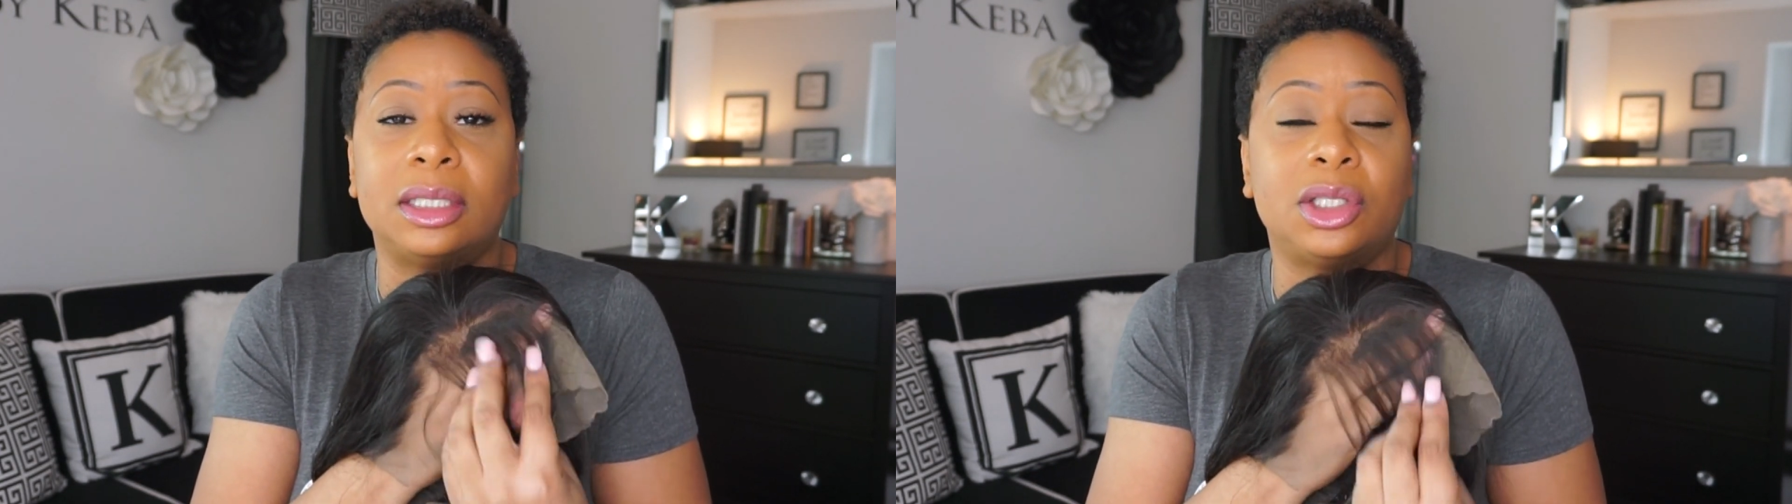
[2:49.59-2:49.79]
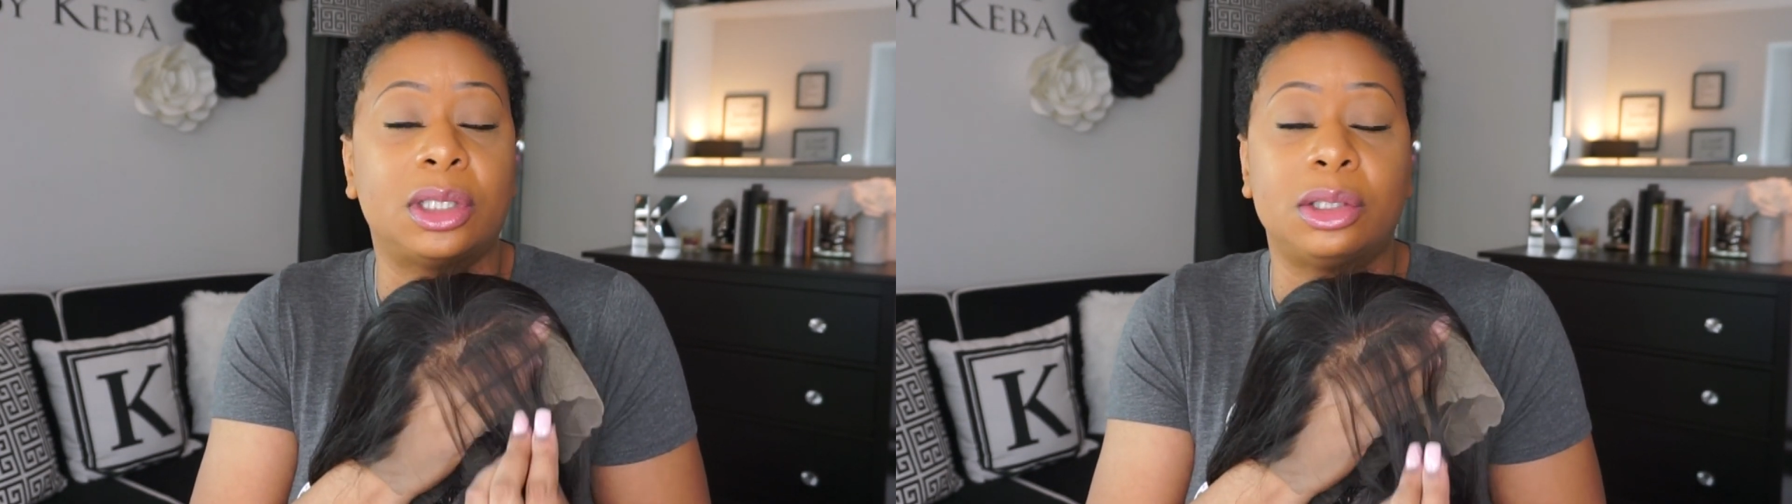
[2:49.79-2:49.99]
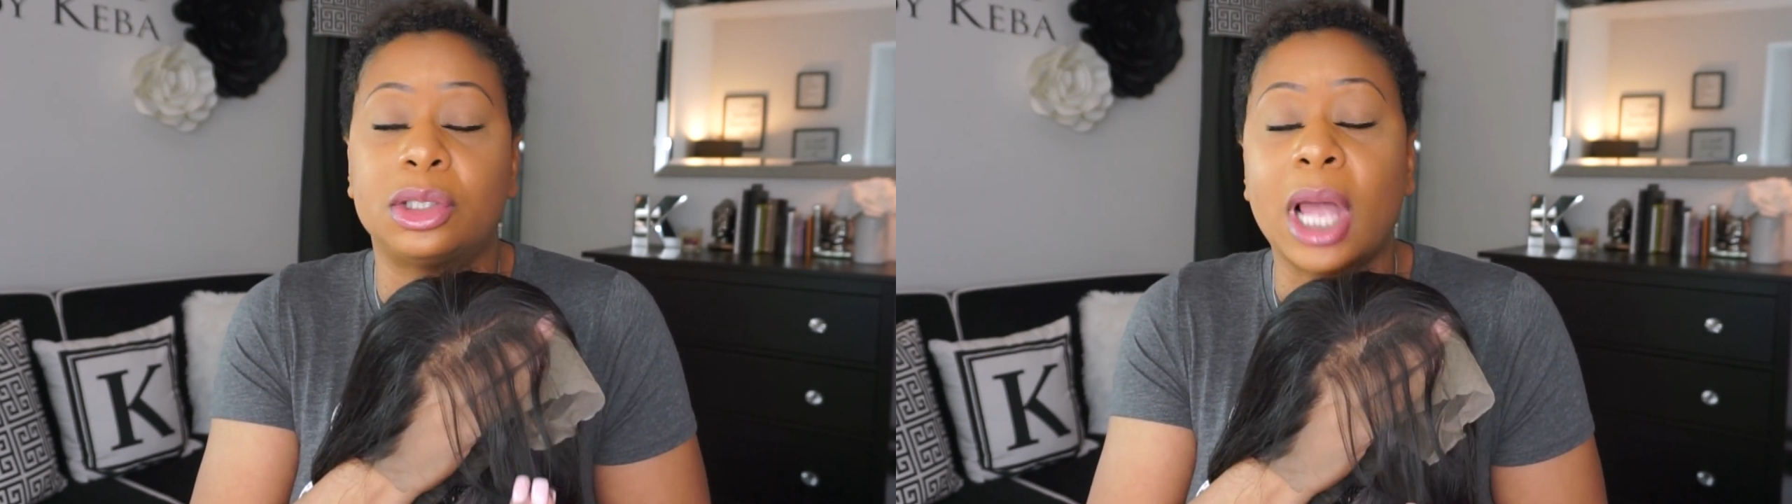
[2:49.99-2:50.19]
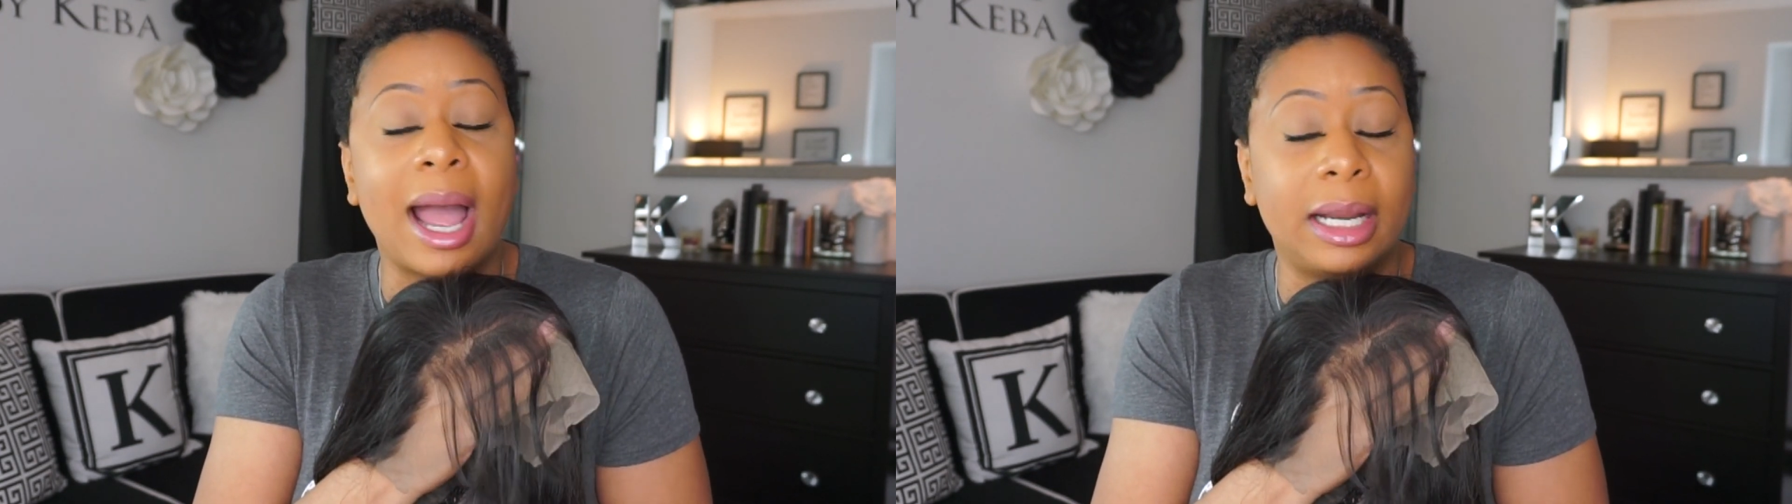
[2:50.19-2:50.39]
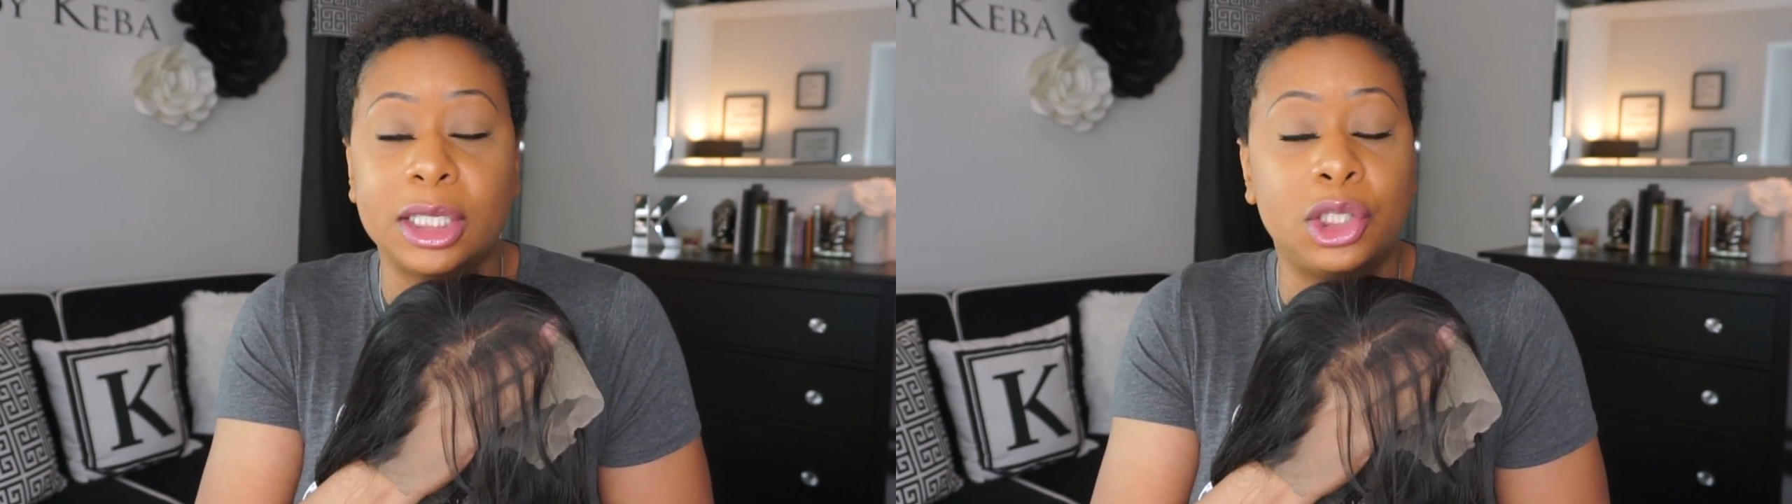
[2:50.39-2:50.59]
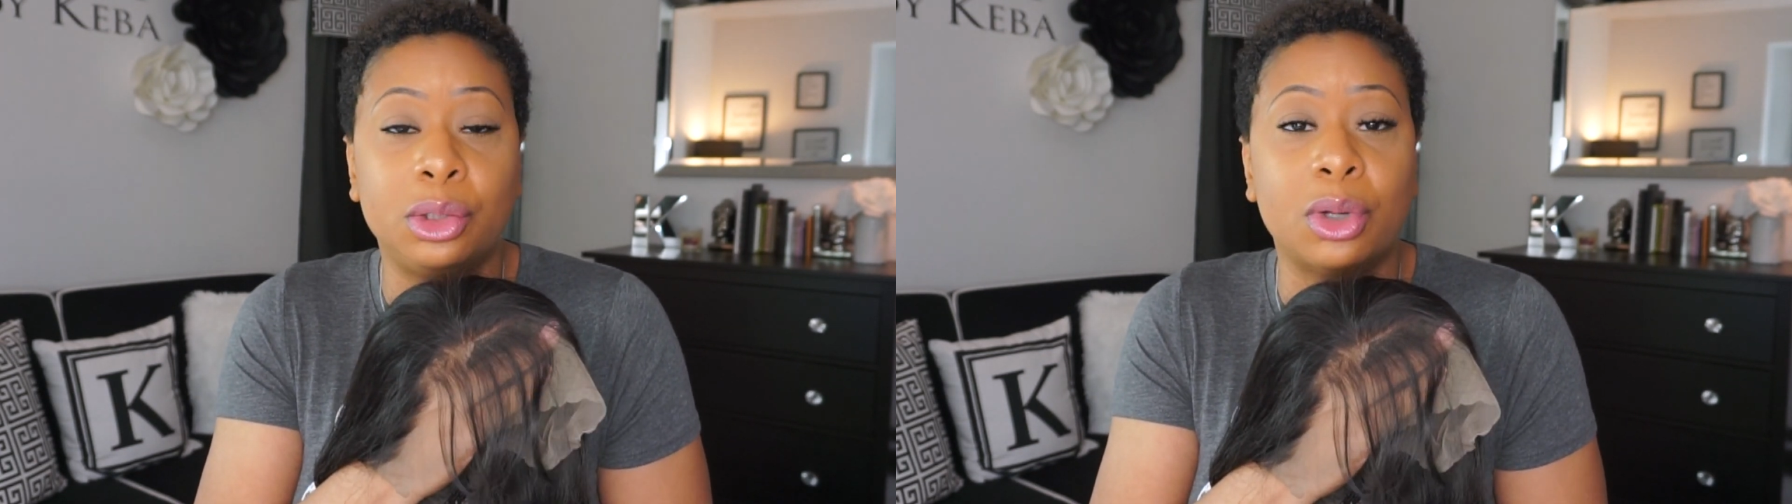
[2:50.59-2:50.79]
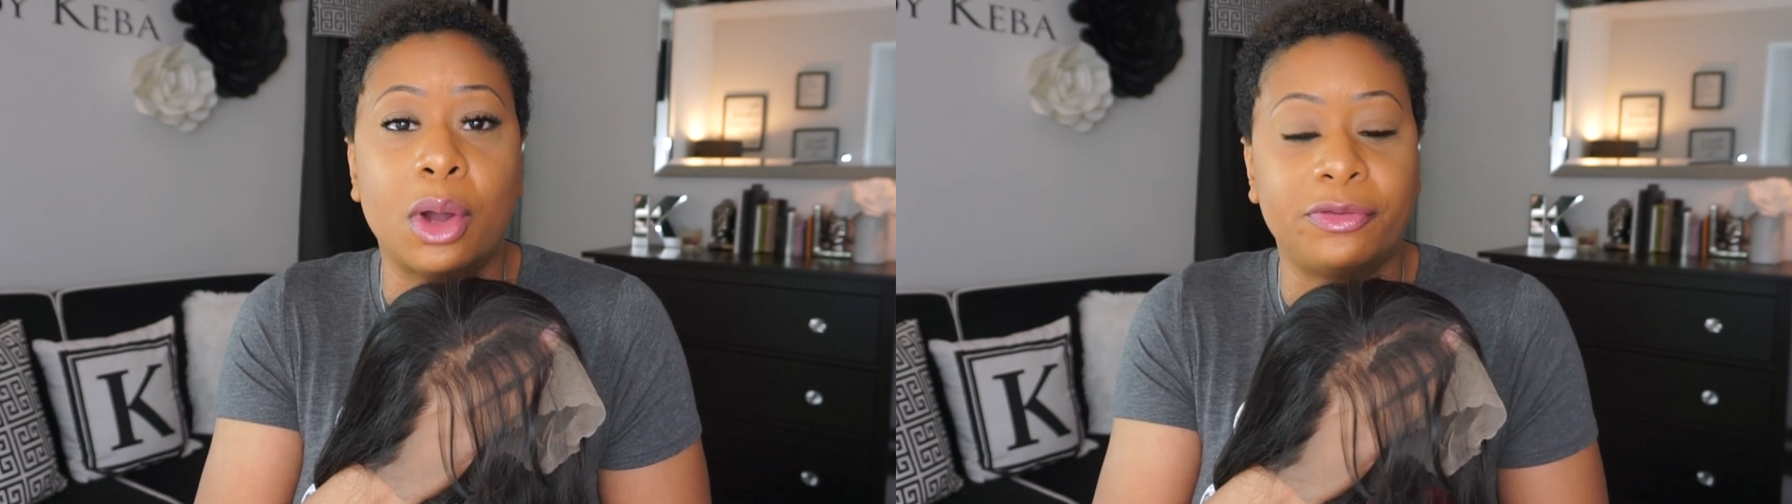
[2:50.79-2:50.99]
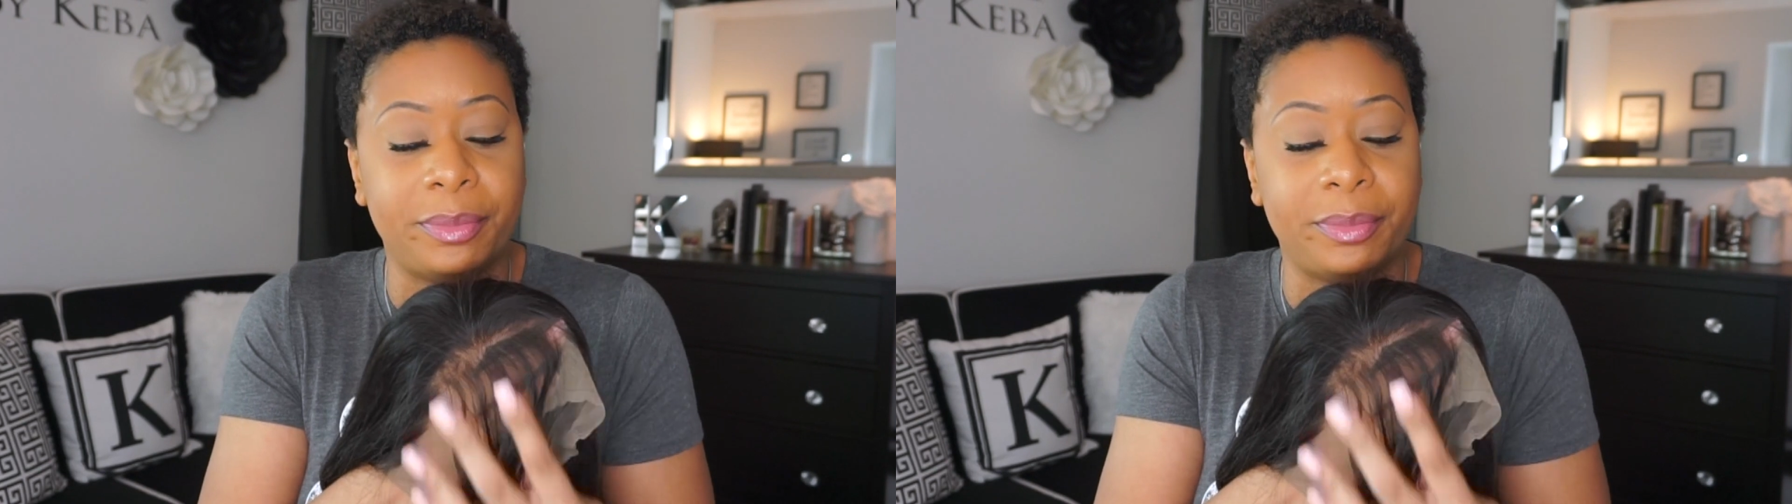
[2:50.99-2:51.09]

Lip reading: That's just entirely too long